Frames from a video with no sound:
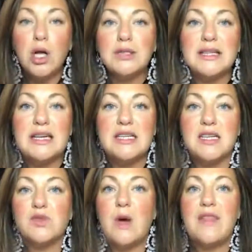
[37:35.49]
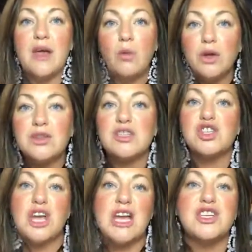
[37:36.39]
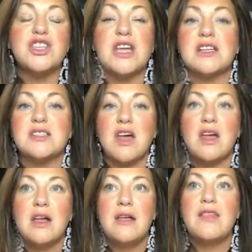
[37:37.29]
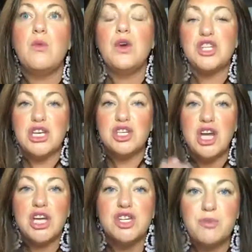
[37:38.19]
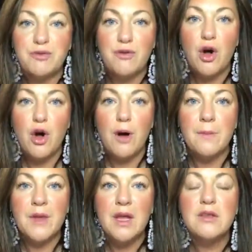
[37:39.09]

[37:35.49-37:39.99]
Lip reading: world leaders where they want to change things that they wish they'd changed before.